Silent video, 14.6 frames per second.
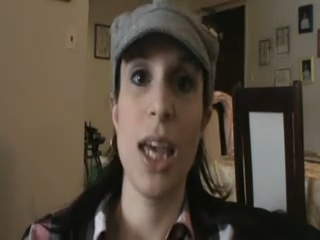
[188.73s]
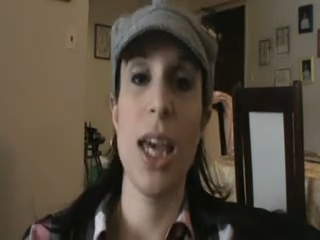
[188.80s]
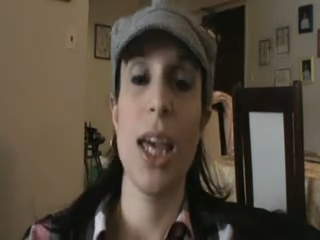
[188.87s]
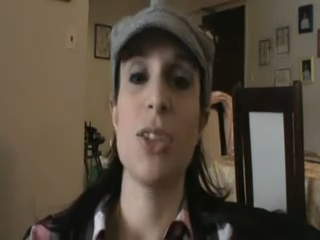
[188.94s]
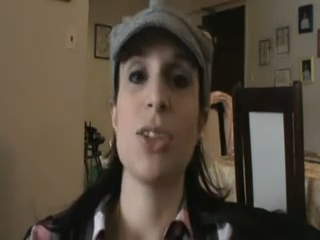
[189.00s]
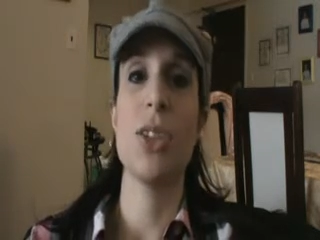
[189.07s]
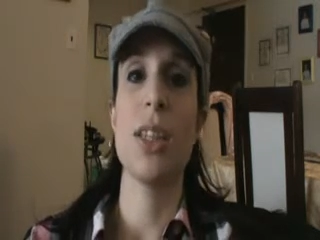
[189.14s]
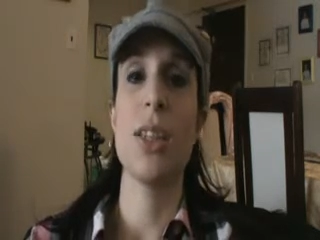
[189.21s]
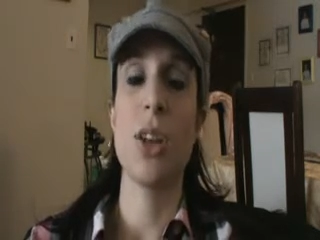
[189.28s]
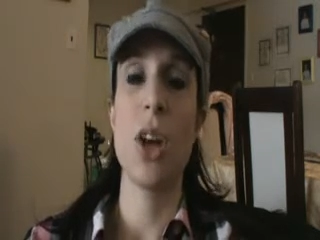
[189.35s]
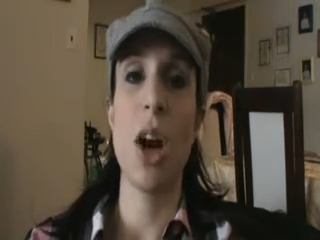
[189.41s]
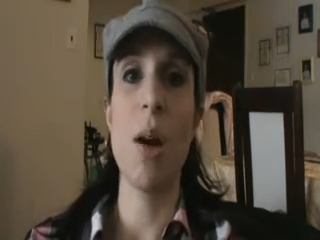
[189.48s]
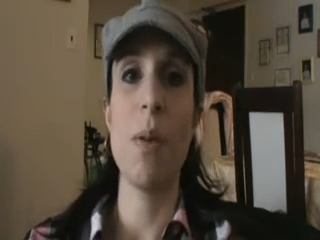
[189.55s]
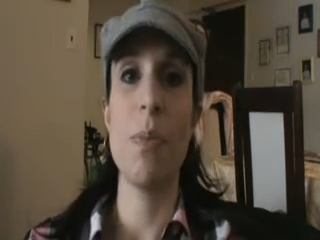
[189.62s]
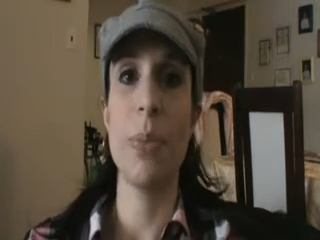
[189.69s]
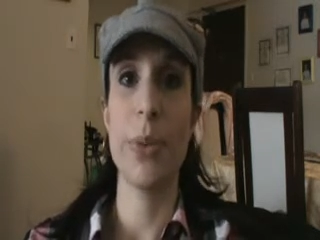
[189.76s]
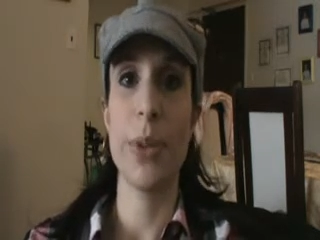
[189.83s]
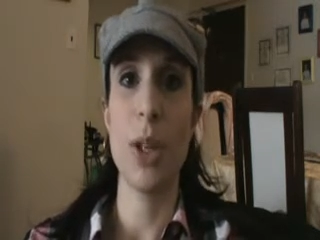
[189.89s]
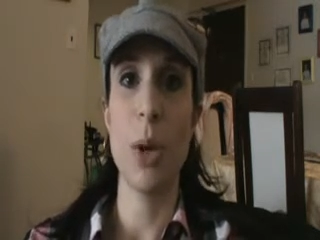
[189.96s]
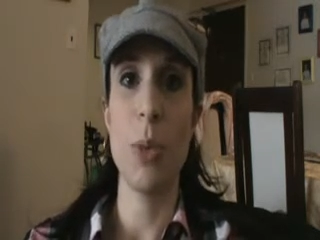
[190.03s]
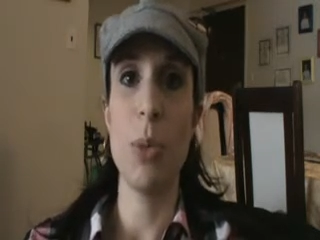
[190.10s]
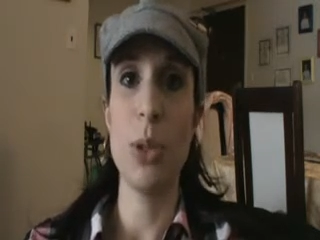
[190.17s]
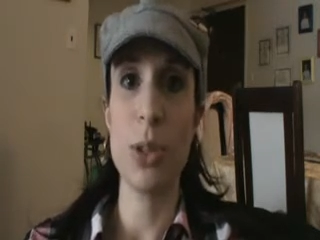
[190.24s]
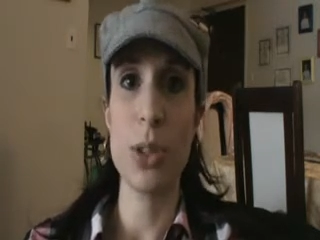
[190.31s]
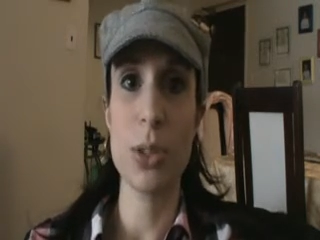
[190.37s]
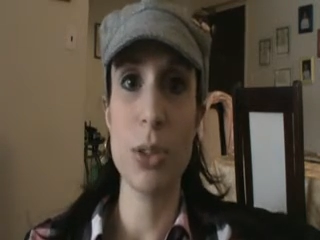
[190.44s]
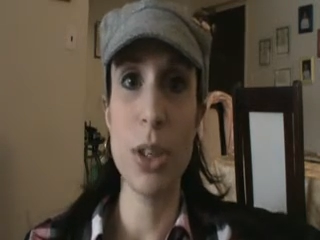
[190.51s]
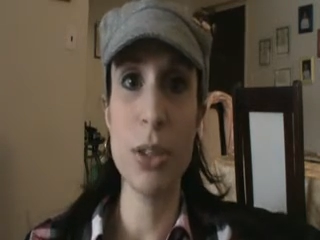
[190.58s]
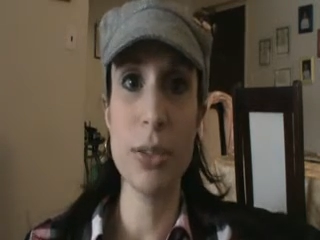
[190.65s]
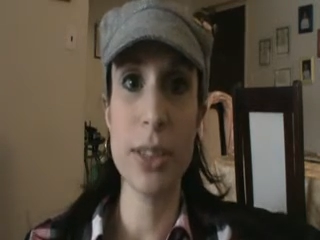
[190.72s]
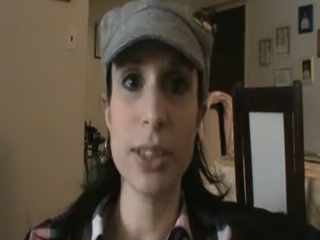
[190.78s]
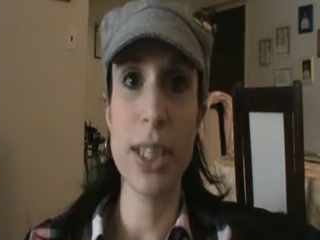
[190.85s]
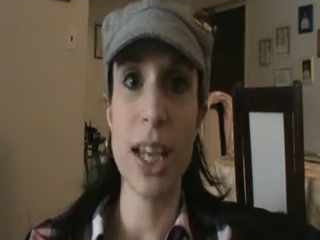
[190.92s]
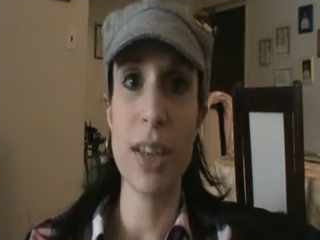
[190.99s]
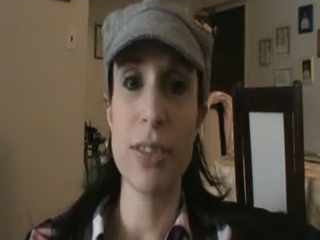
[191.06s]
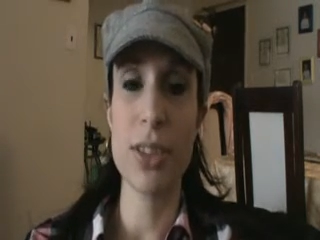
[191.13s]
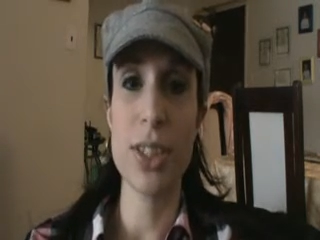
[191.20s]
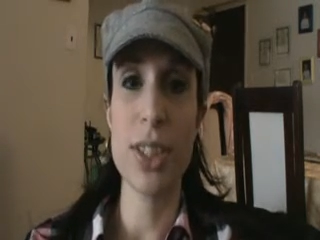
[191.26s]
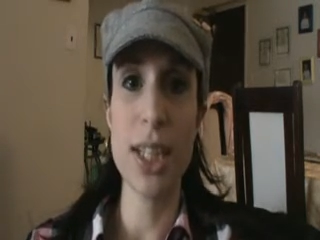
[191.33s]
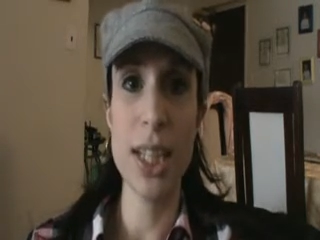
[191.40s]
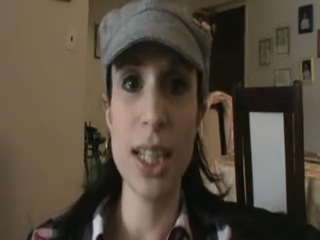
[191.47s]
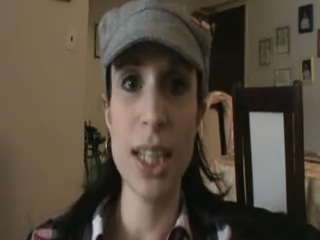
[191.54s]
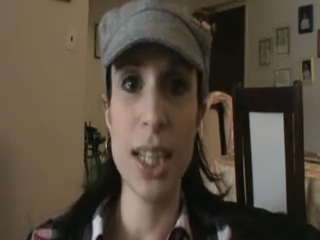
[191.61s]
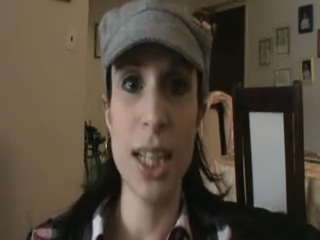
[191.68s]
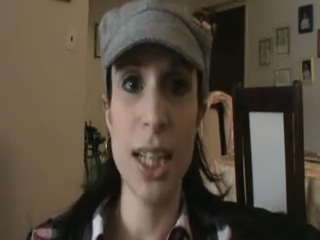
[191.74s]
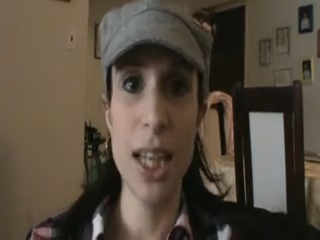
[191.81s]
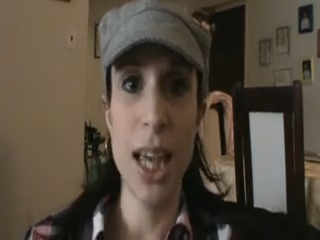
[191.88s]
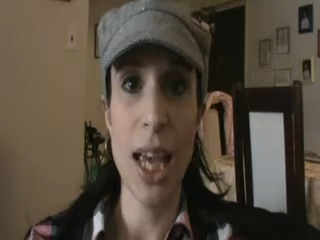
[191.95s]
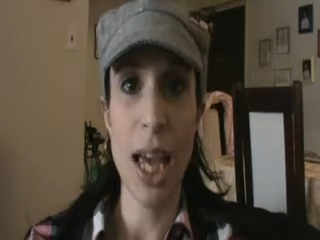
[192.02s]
And she said the cop, you know, pulled her over, gave her a ticket.